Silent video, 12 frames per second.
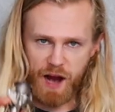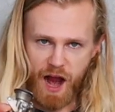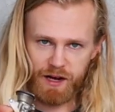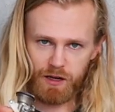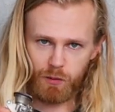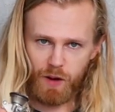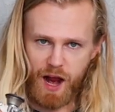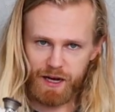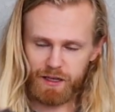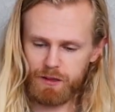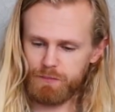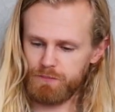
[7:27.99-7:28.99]
Pocket
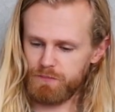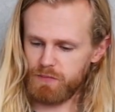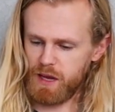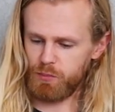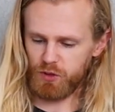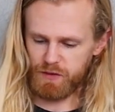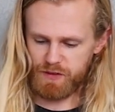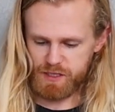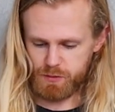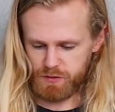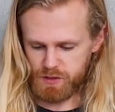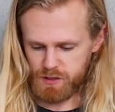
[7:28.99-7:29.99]
Rocket. I believe
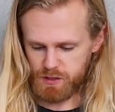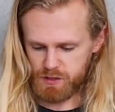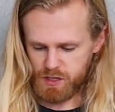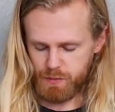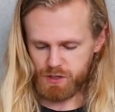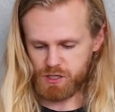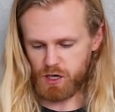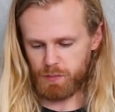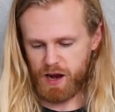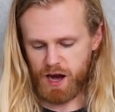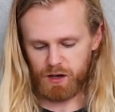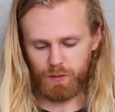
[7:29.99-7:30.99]
that's what this is,
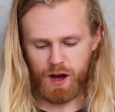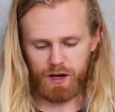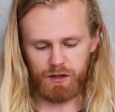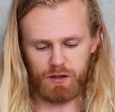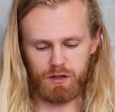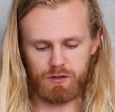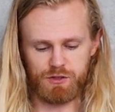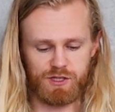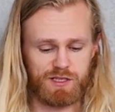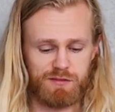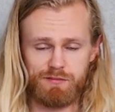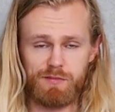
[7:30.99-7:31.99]
MSR Pocket Rocket, and
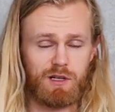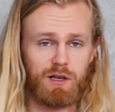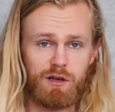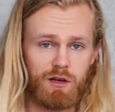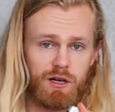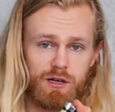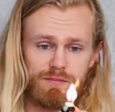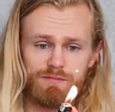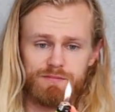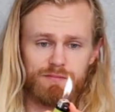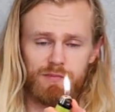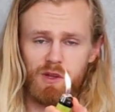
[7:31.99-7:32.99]
just
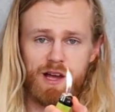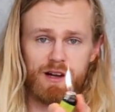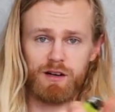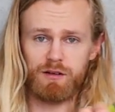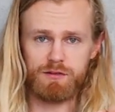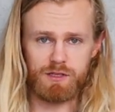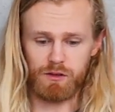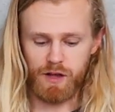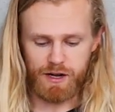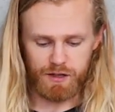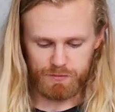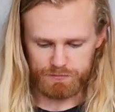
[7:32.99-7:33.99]
a lighter to
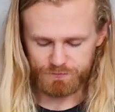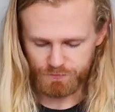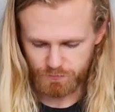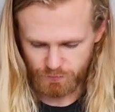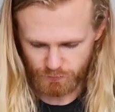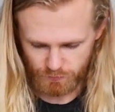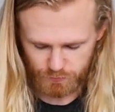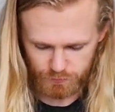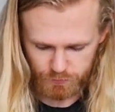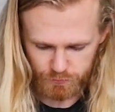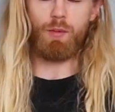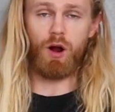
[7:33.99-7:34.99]
light it.
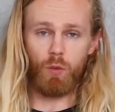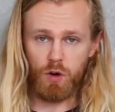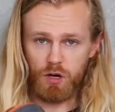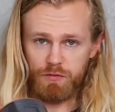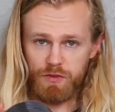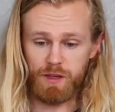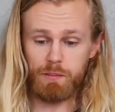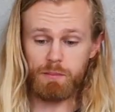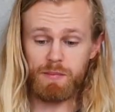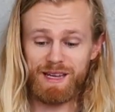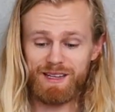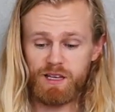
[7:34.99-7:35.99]
I brought one of the
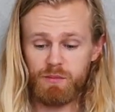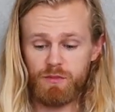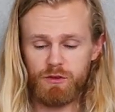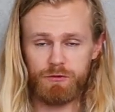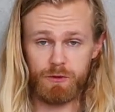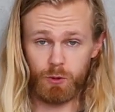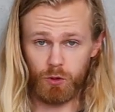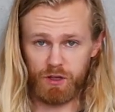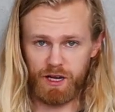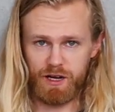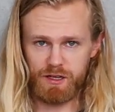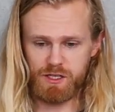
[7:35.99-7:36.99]
medium fuel
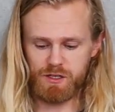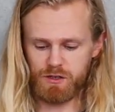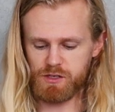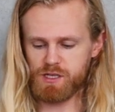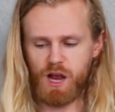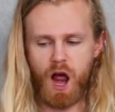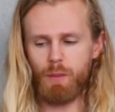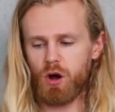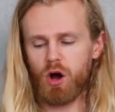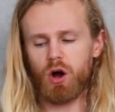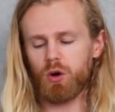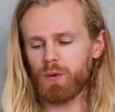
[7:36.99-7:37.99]
canisters. I'm
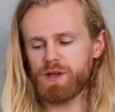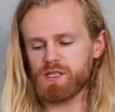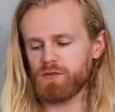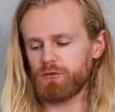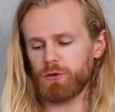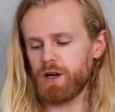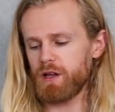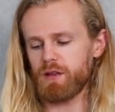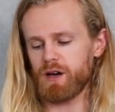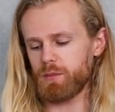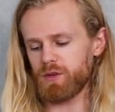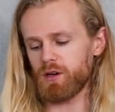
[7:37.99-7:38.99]
always afraid
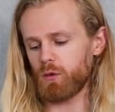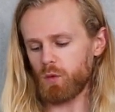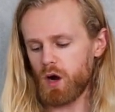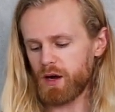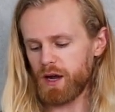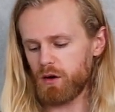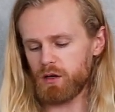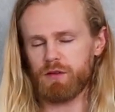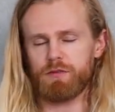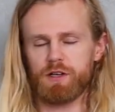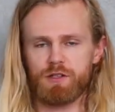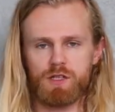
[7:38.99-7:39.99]
that I'm gonna run out
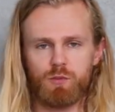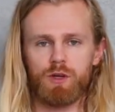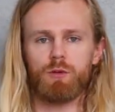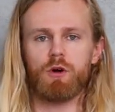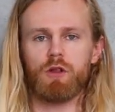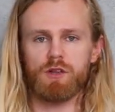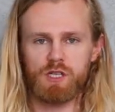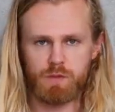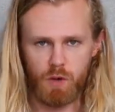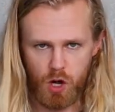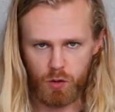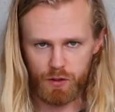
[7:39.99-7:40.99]
if I just bring one of the
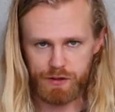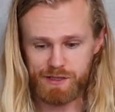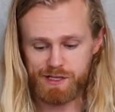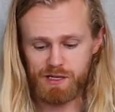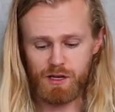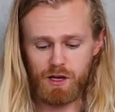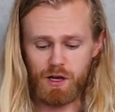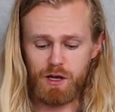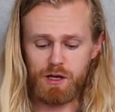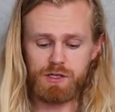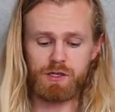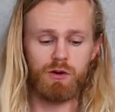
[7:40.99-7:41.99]
small ones.
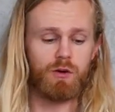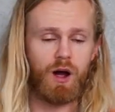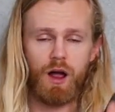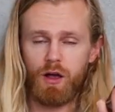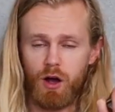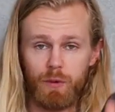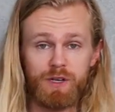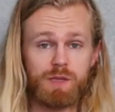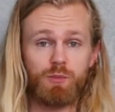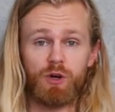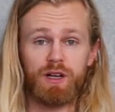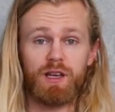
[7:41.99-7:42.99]
So I always
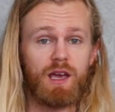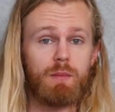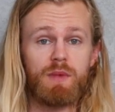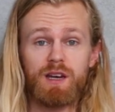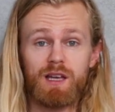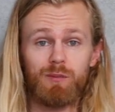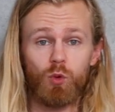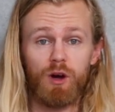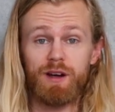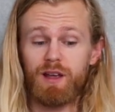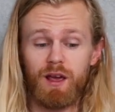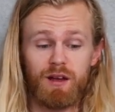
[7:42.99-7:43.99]
bring a medium
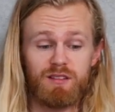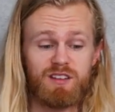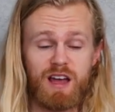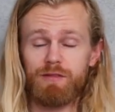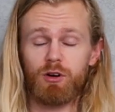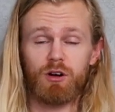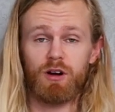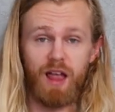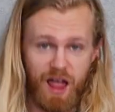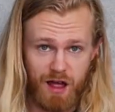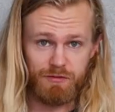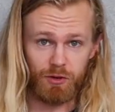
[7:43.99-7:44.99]
one and never
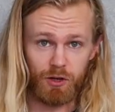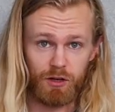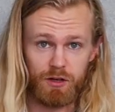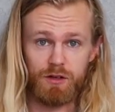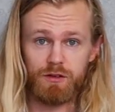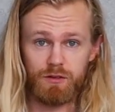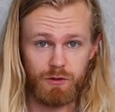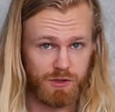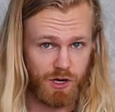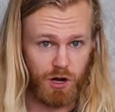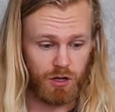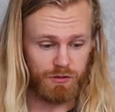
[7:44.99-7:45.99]
ever use
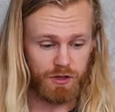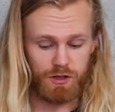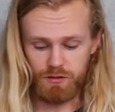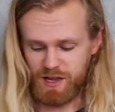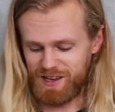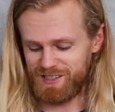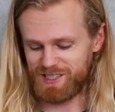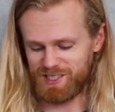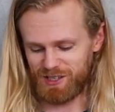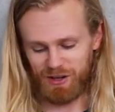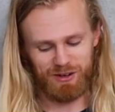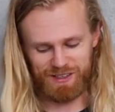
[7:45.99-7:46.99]
all of it.
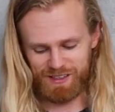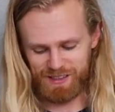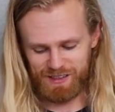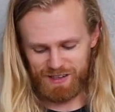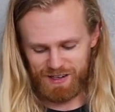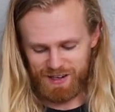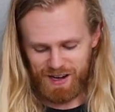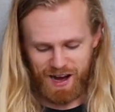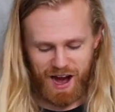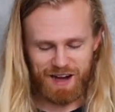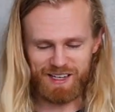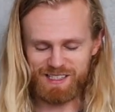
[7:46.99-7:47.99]
So
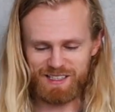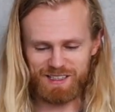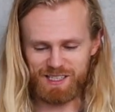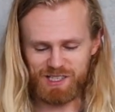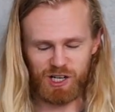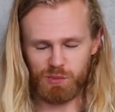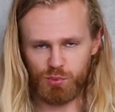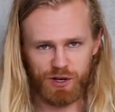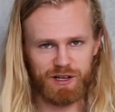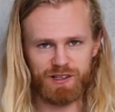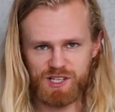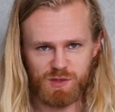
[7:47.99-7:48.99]
I just need to start
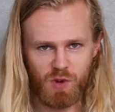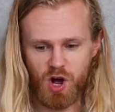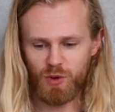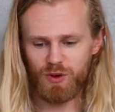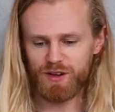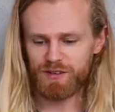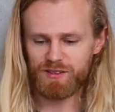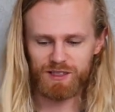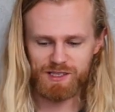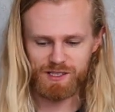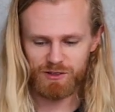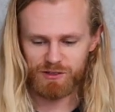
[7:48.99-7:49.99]
bringing a small one
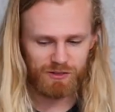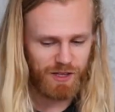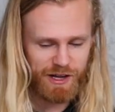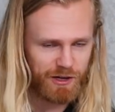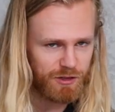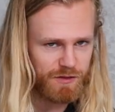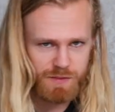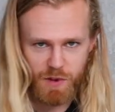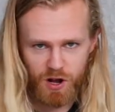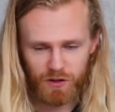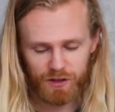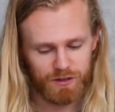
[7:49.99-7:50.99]
because they're lighter,
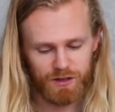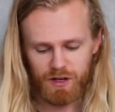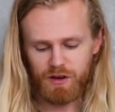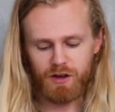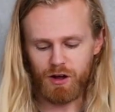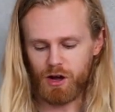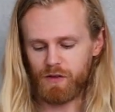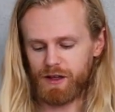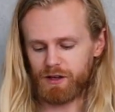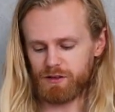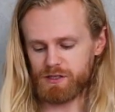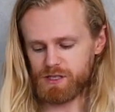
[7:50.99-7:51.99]
smaller, all
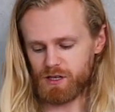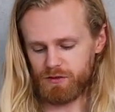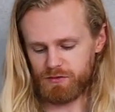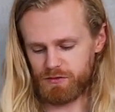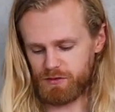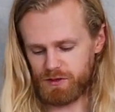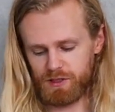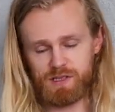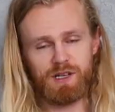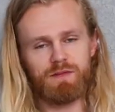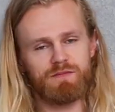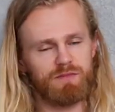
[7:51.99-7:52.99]
that good stuff.
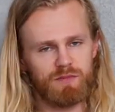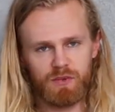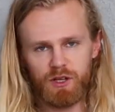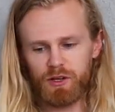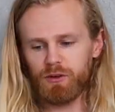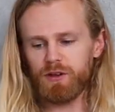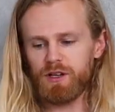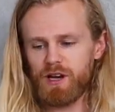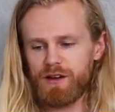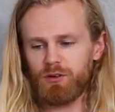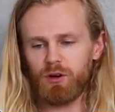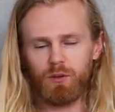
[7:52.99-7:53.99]
Because I literally
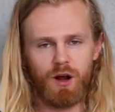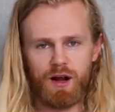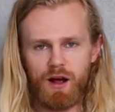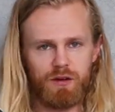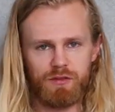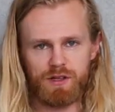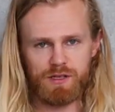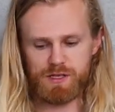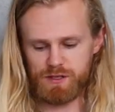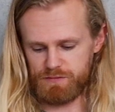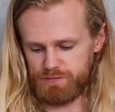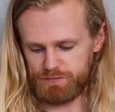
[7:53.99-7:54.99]
never run out of
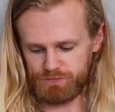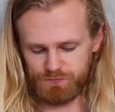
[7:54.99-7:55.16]
these.